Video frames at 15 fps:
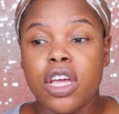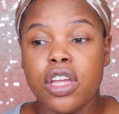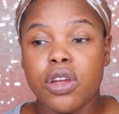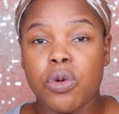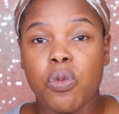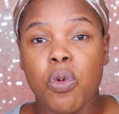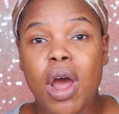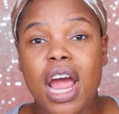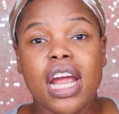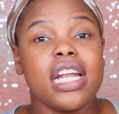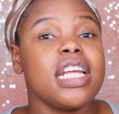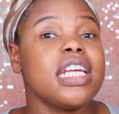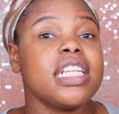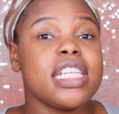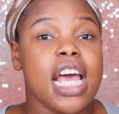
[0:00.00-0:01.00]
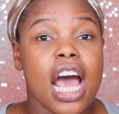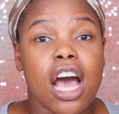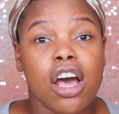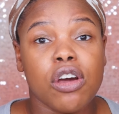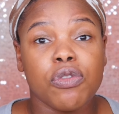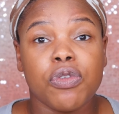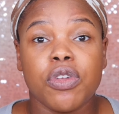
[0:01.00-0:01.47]
you're winding
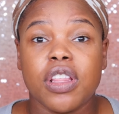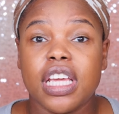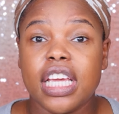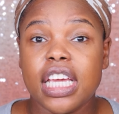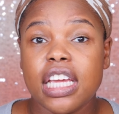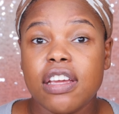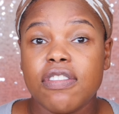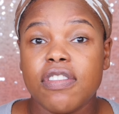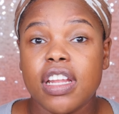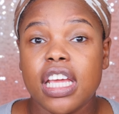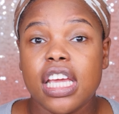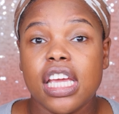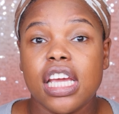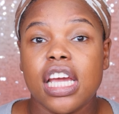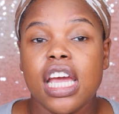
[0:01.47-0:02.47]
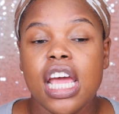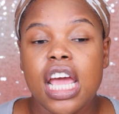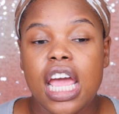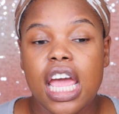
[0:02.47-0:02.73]
down for the evening,